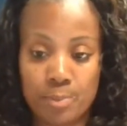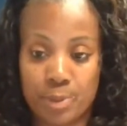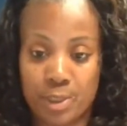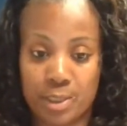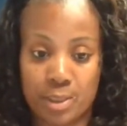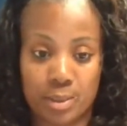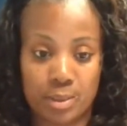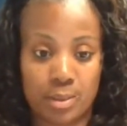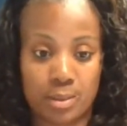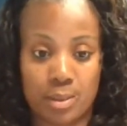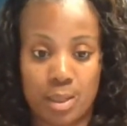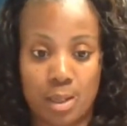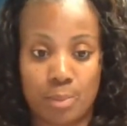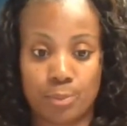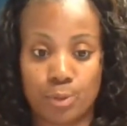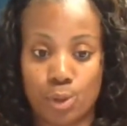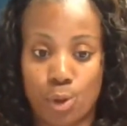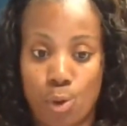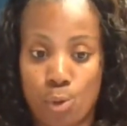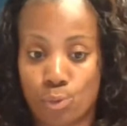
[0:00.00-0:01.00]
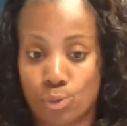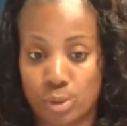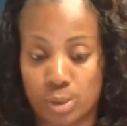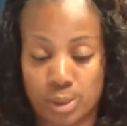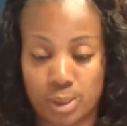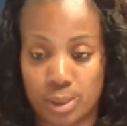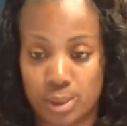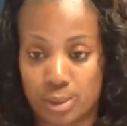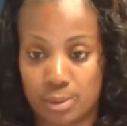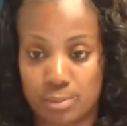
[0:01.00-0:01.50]
because I'm
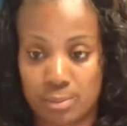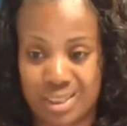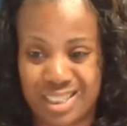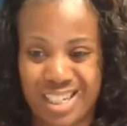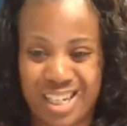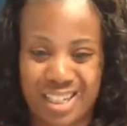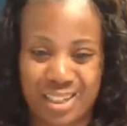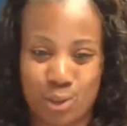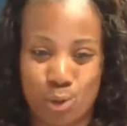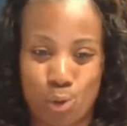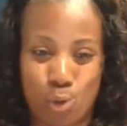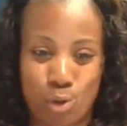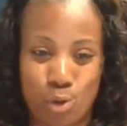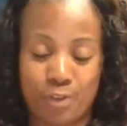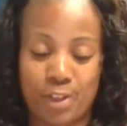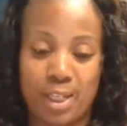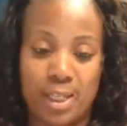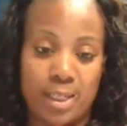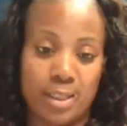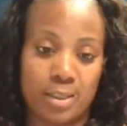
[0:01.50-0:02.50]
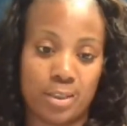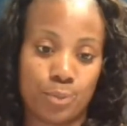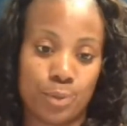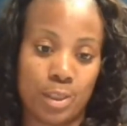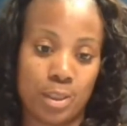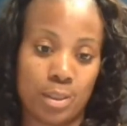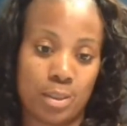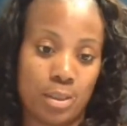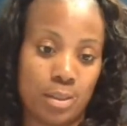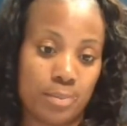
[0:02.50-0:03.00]
totally kind of off hands
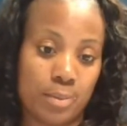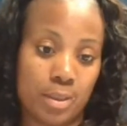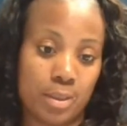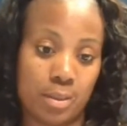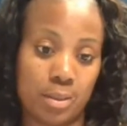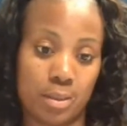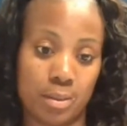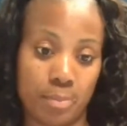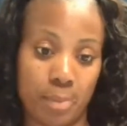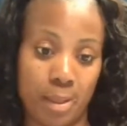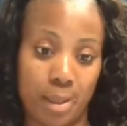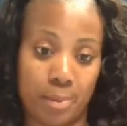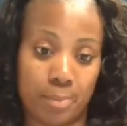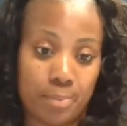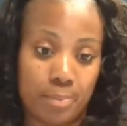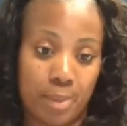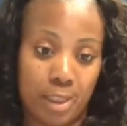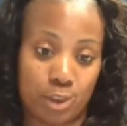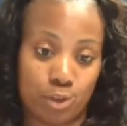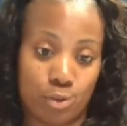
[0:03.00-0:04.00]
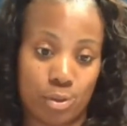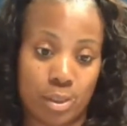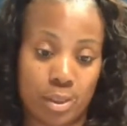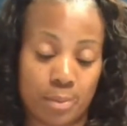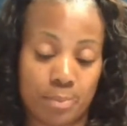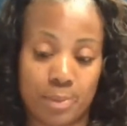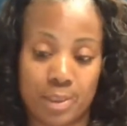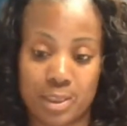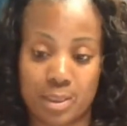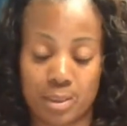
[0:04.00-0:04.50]
when it comes to my
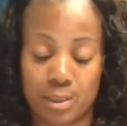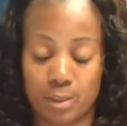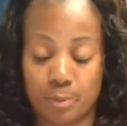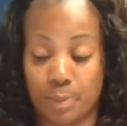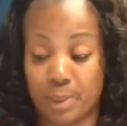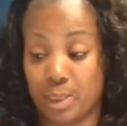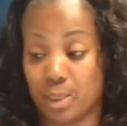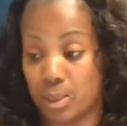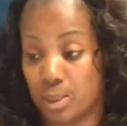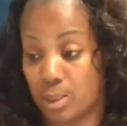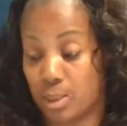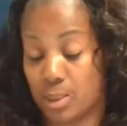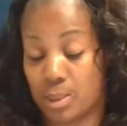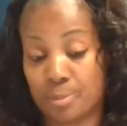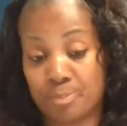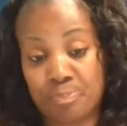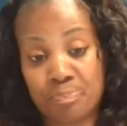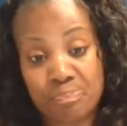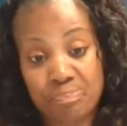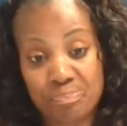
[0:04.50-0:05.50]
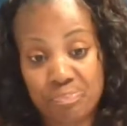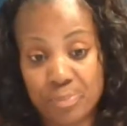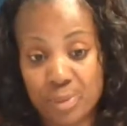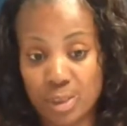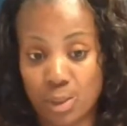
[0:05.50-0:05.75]
trucking business because